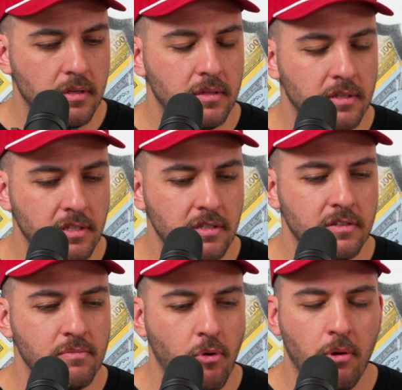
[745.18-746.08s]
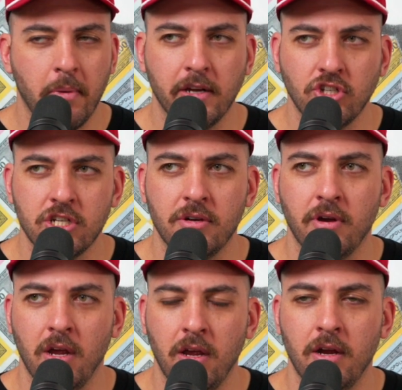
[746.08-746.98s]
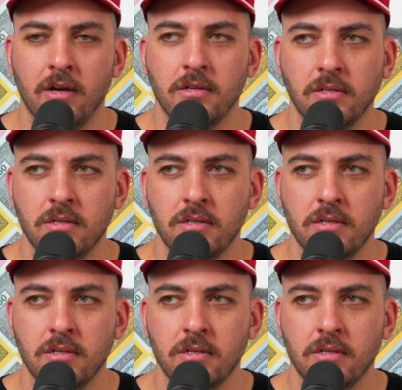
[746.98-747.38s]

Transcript: This is more my shit right here.